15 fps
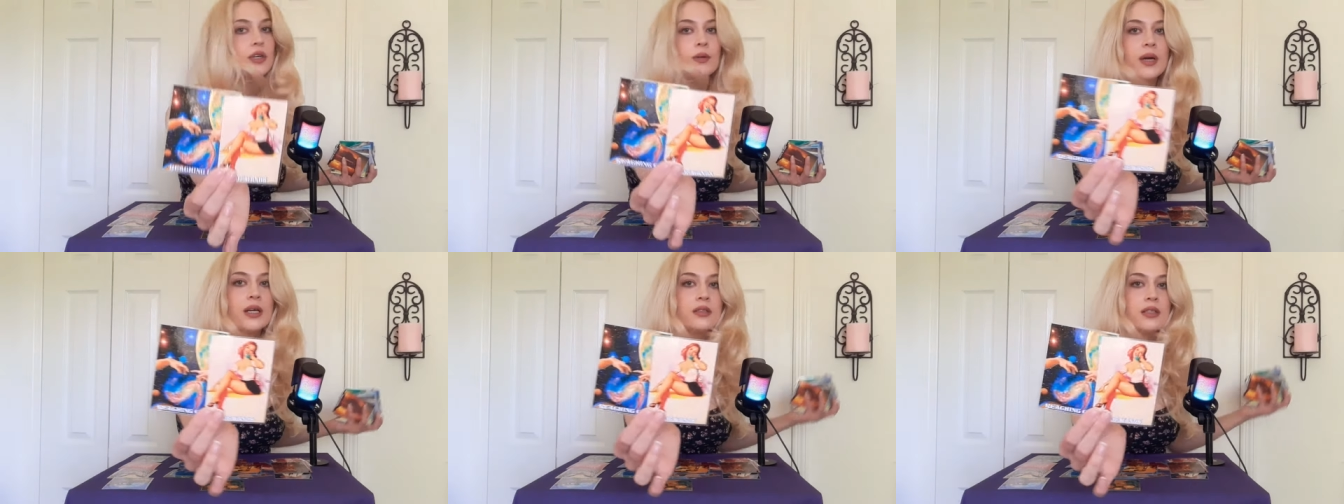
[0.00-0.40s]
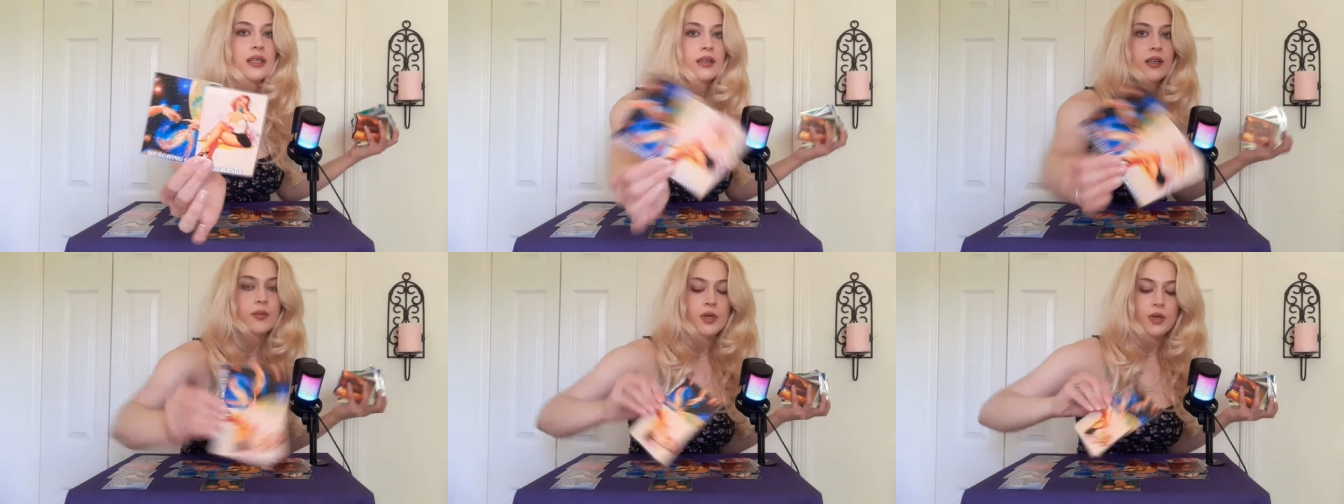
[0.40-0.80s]
You're about to
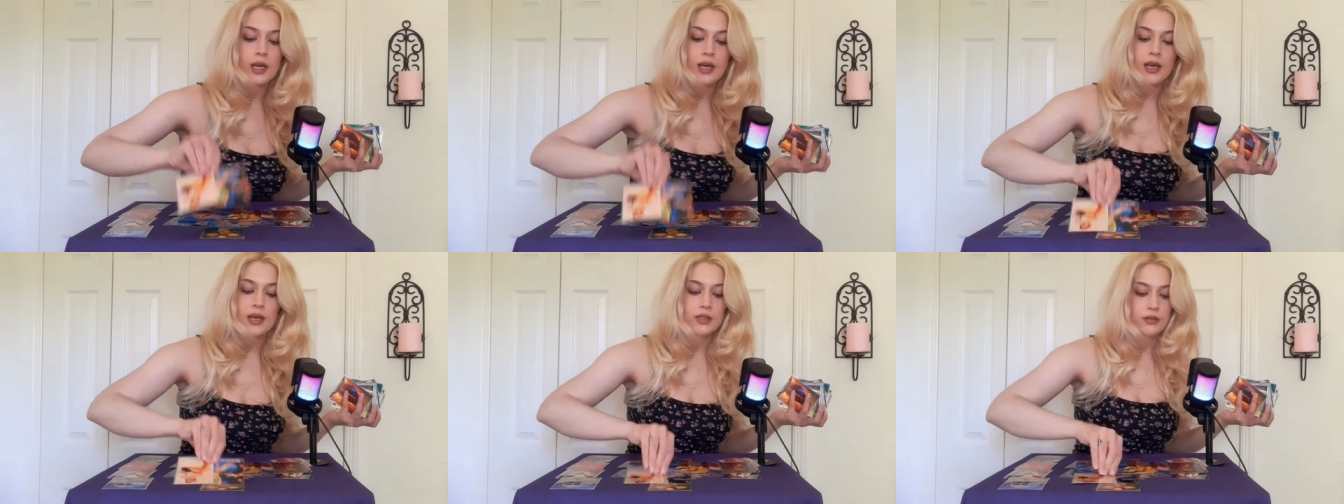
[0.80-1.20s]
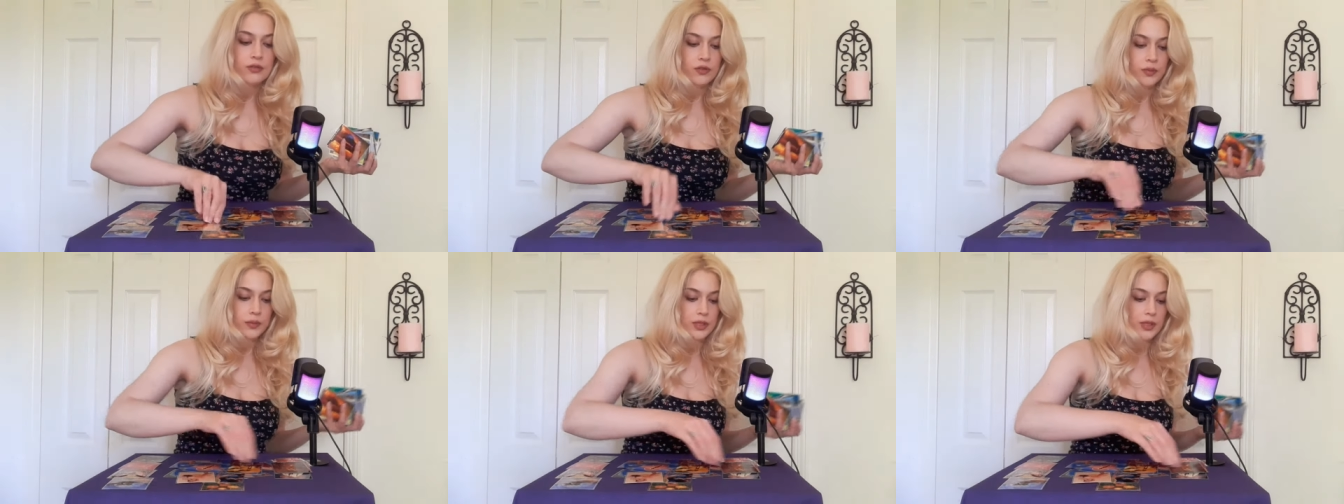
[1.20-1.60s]
get communication
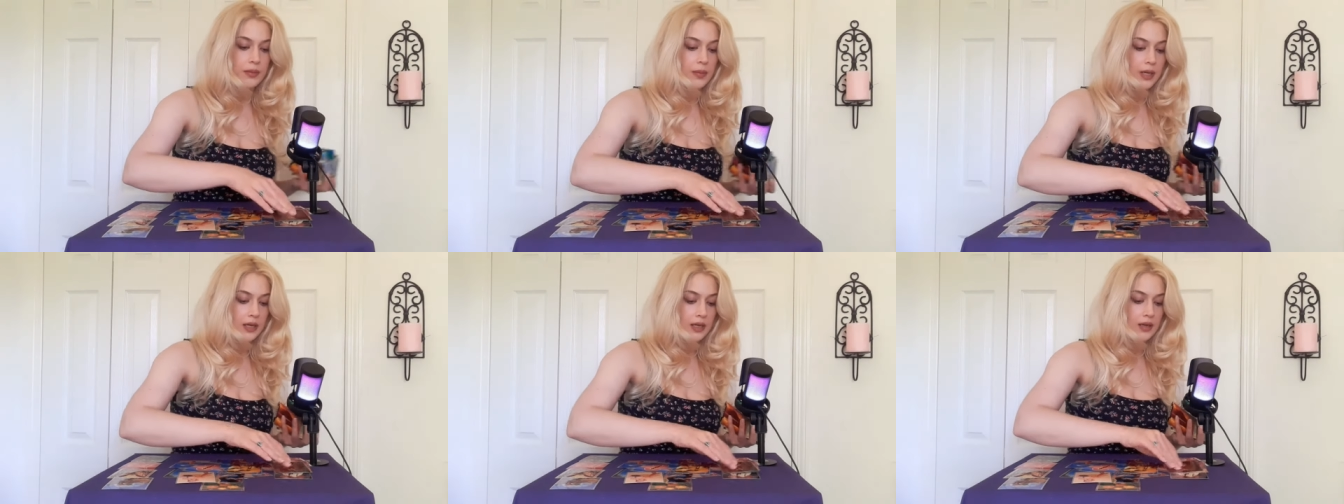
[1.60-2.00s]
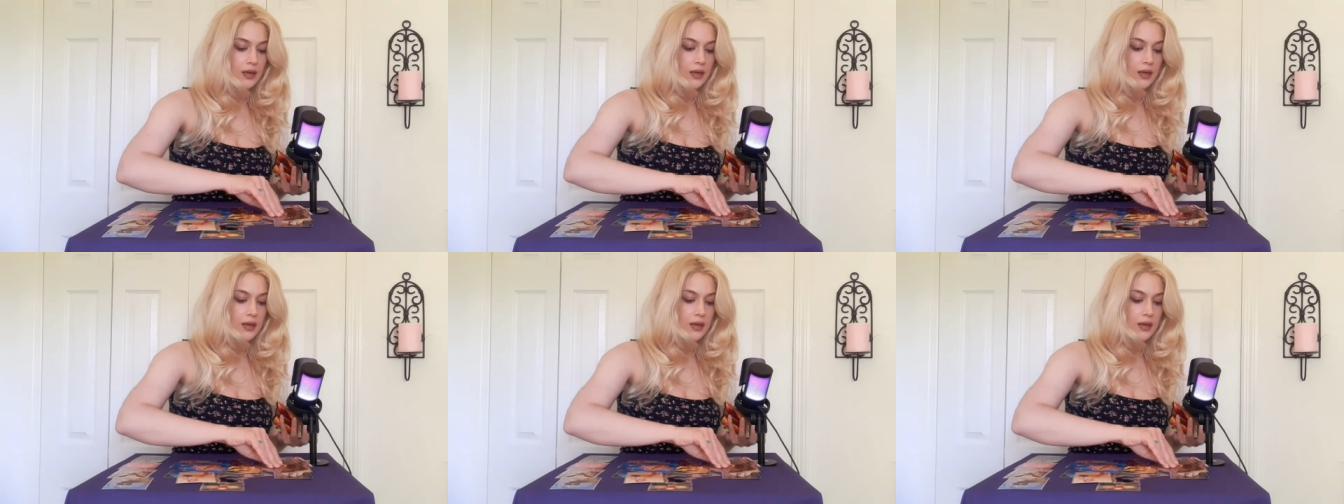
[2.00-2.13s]
from somebody.